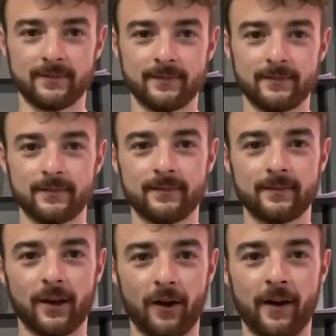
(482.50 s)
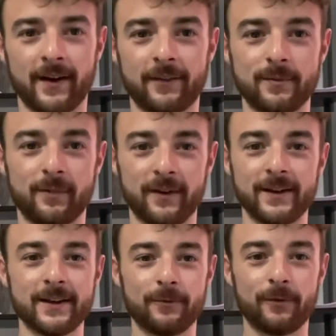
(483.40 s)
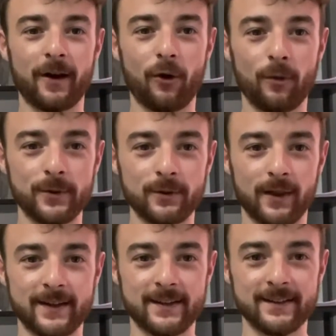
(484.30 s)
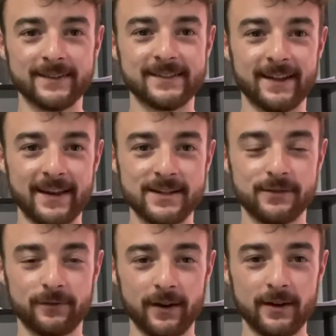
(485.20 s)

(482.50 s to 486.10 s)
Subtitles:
All right, everybody. Well, I hope you liked today's video.